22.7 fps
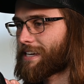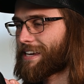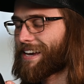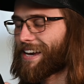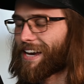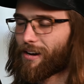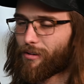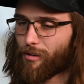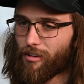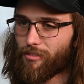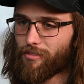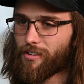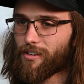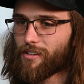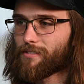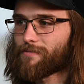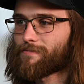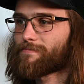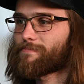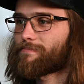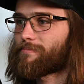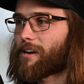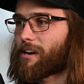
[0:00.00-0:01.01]
However,
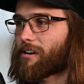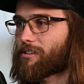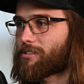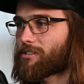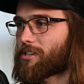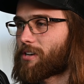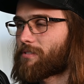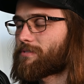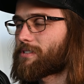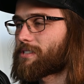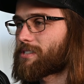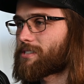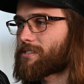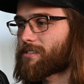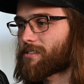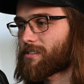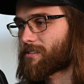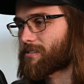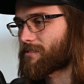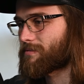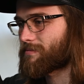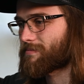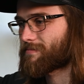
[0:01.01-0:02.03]
Microsoft is
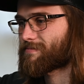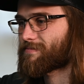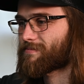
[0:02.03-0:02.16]
still